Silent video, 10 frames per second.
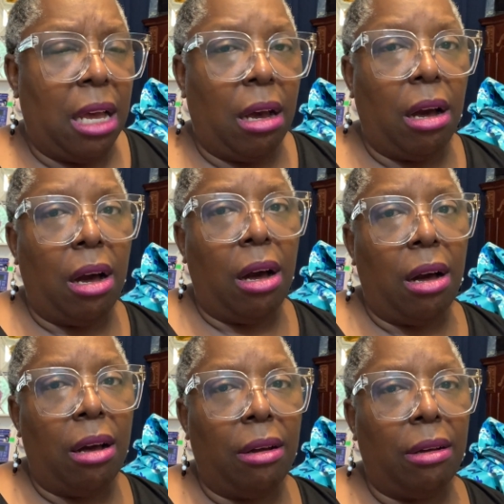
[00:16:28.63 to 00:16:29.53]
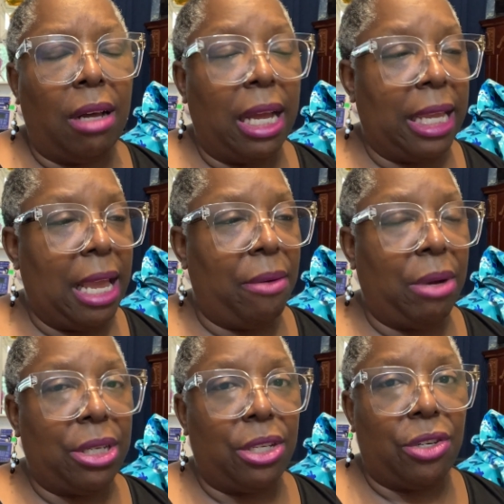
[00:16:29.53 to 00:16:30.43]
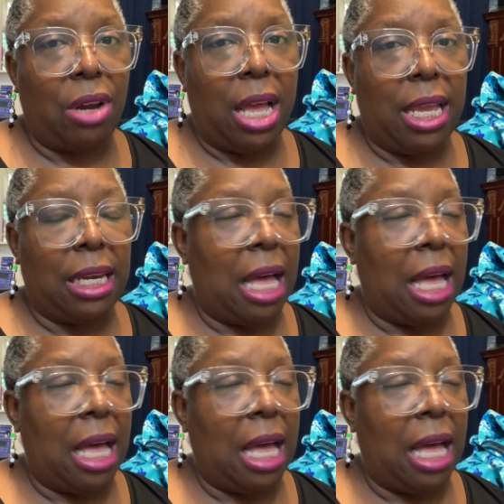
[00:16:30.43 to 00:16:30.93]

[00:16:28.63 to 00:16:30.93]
Oh, I can't wait to try it.